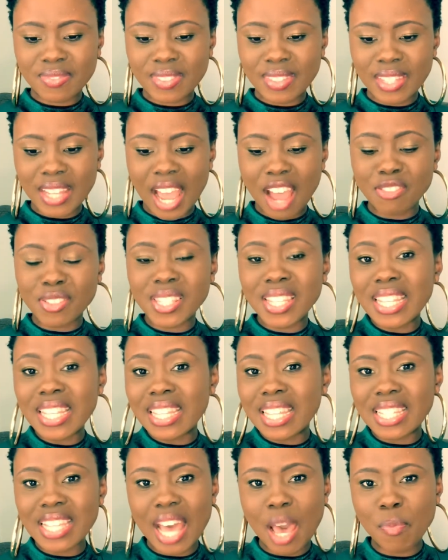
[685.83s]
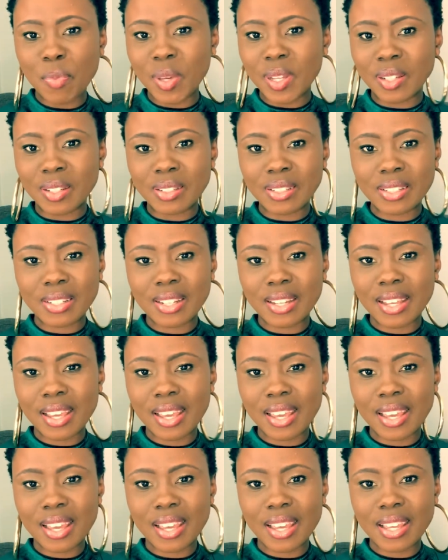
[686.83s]
I've seen this happen
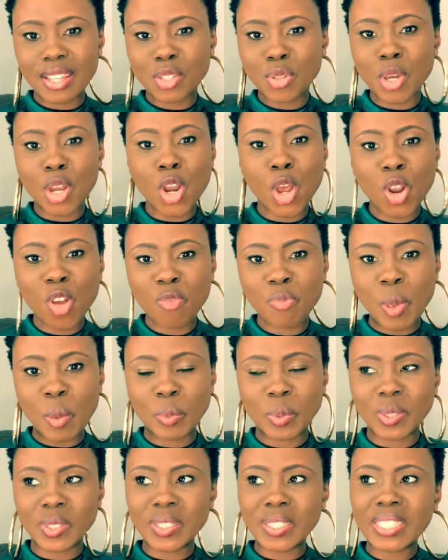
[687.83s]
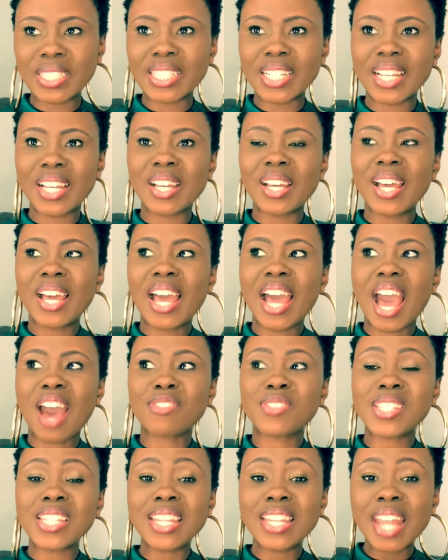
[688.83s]
to a lot of people. I've
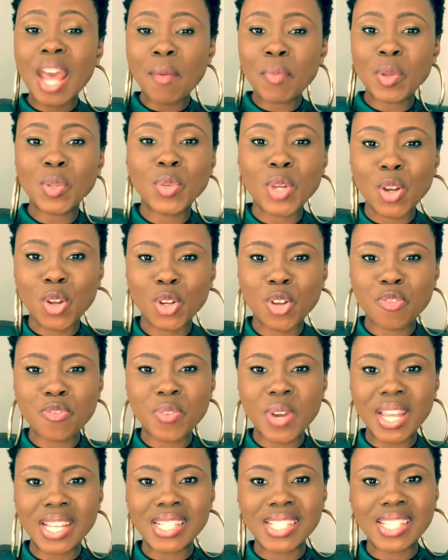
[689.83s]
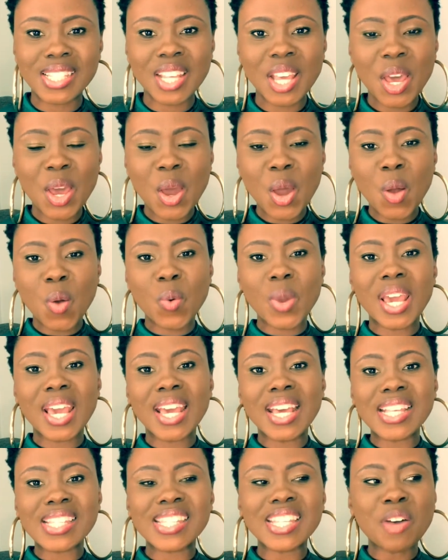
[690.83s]
seen it happen to a lot of friends, where
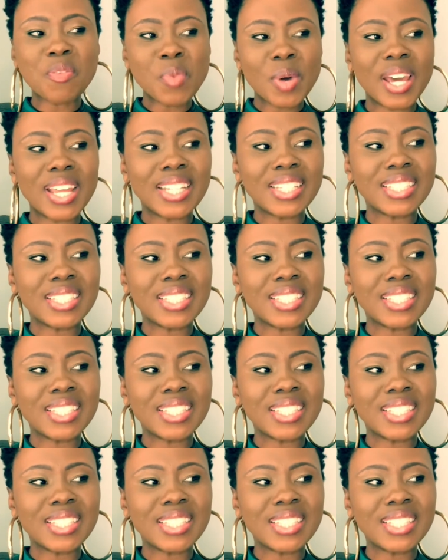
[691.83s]
someone